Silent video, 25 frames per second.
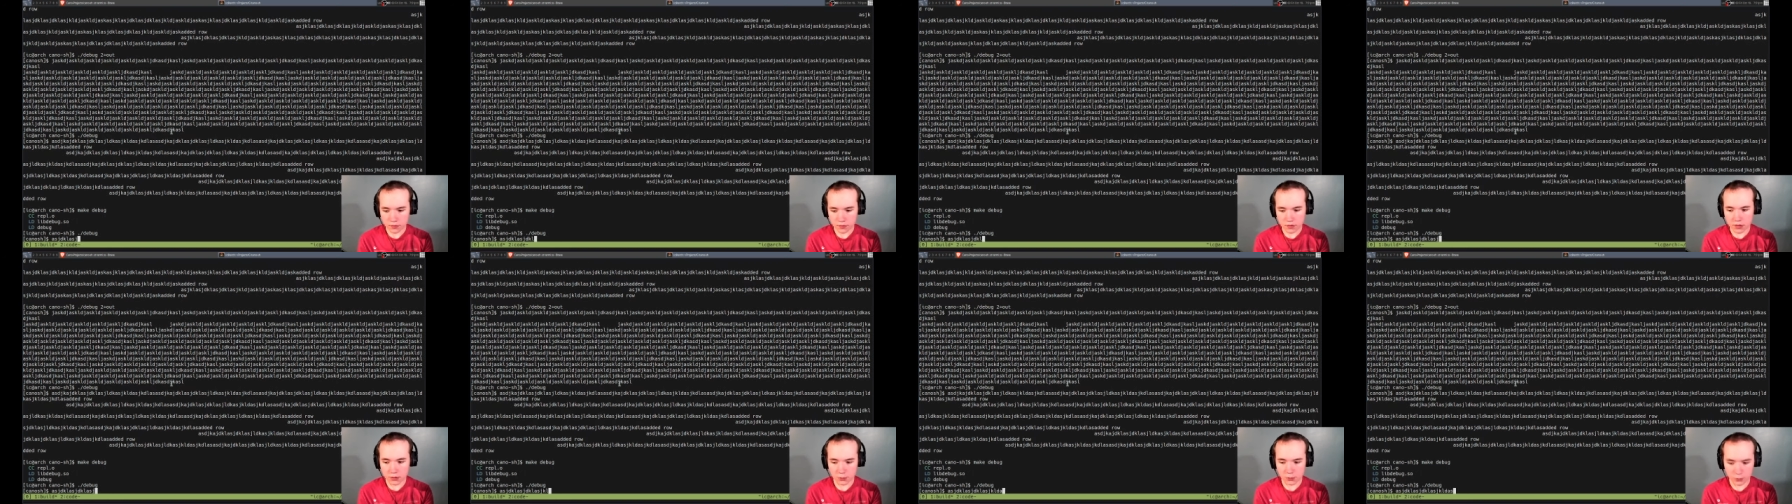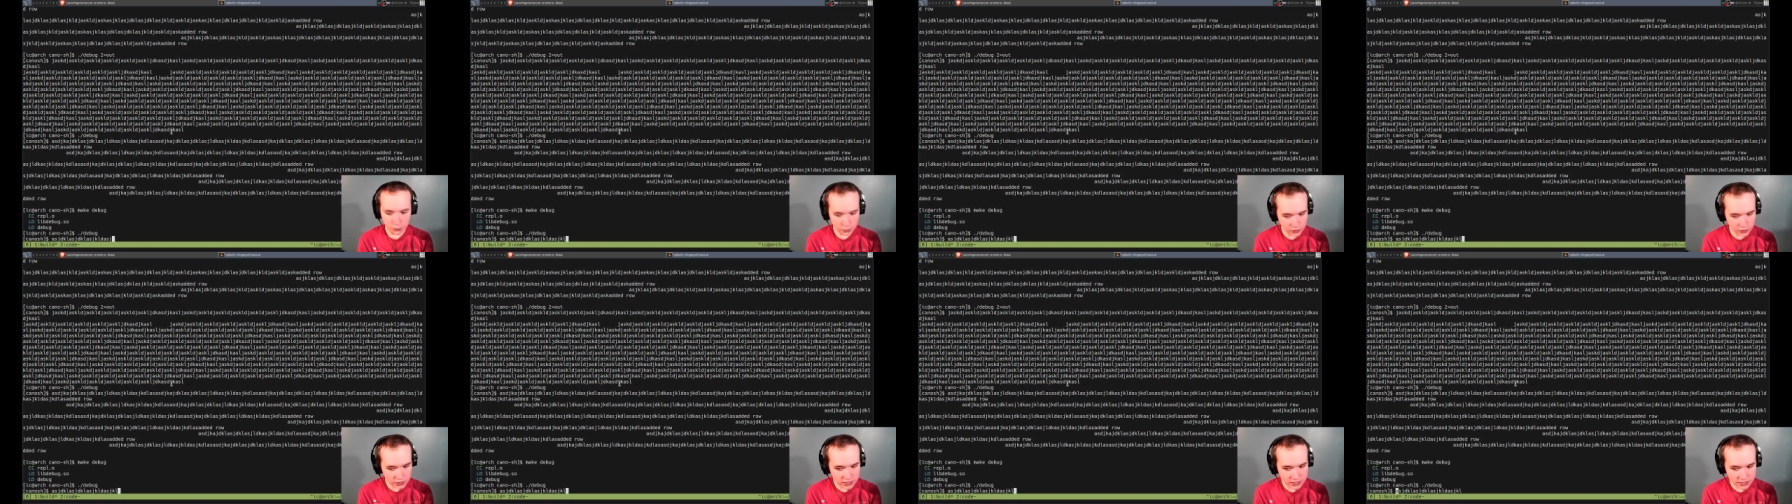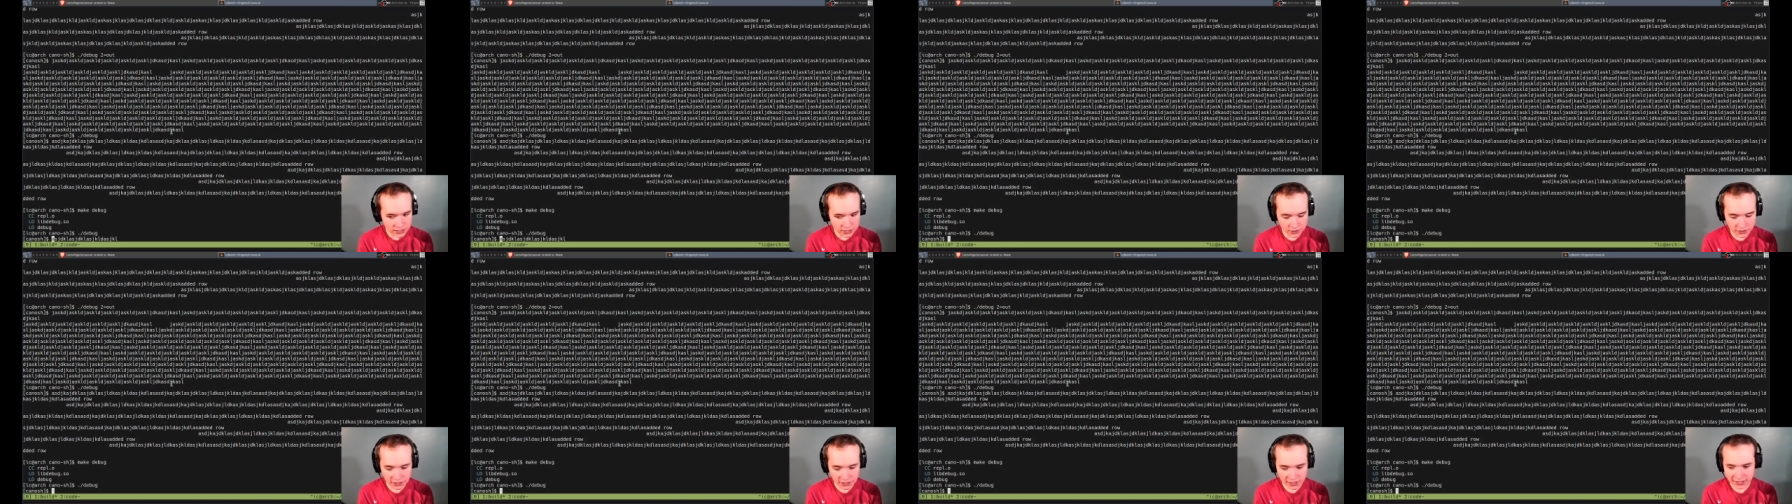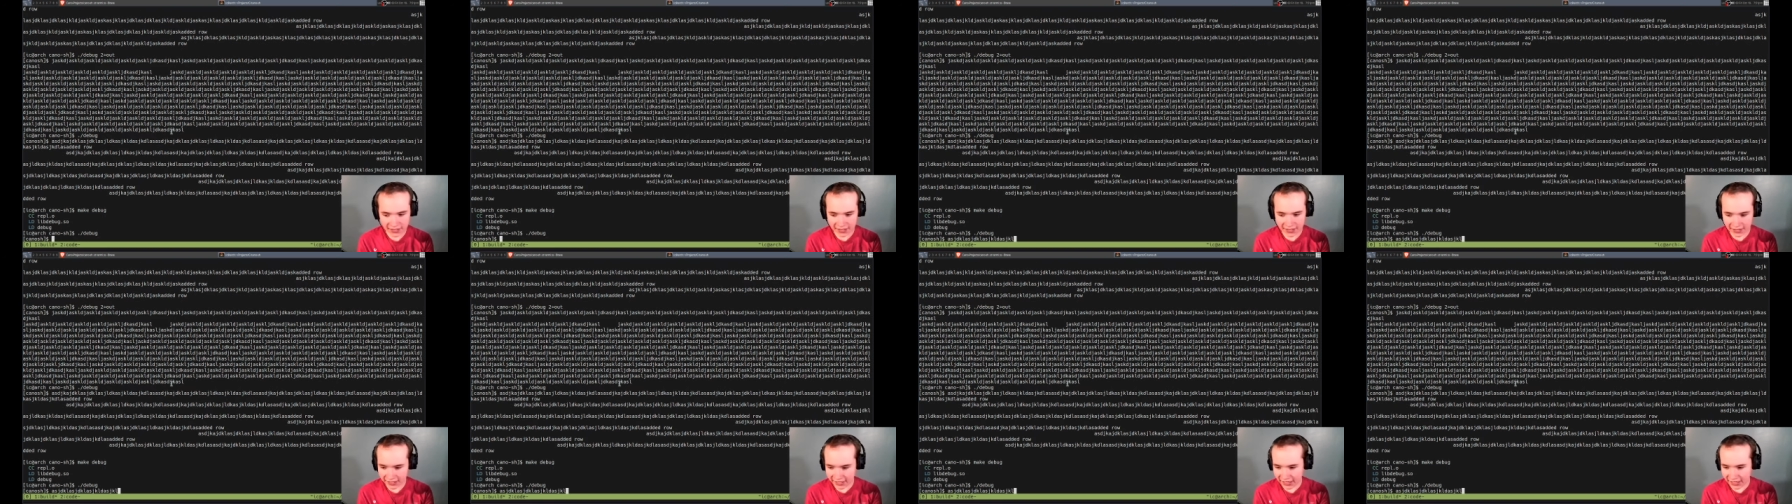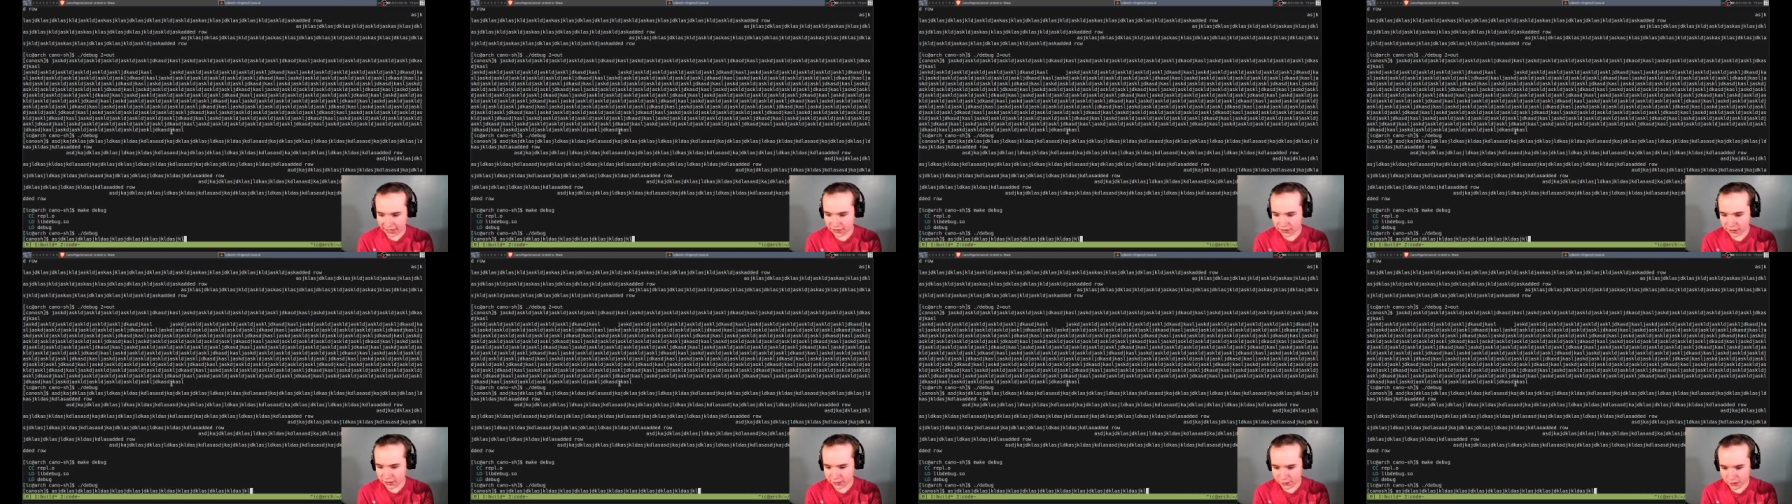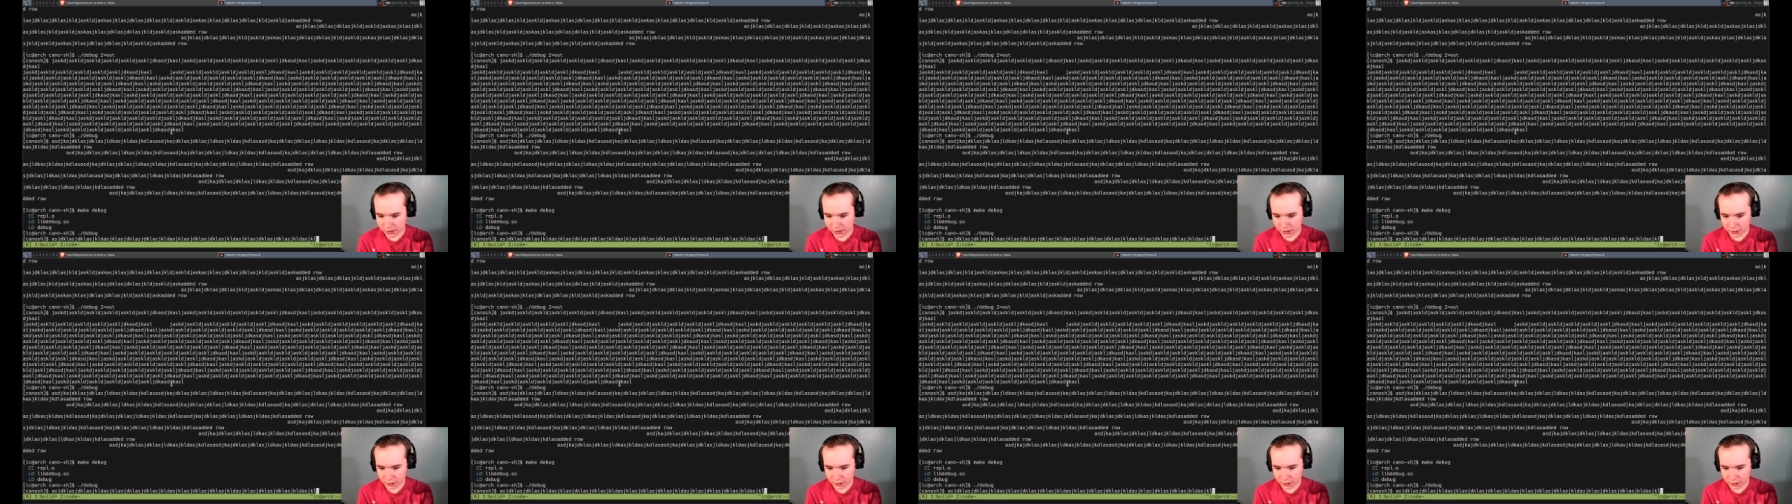Really, you're not going to encounter this very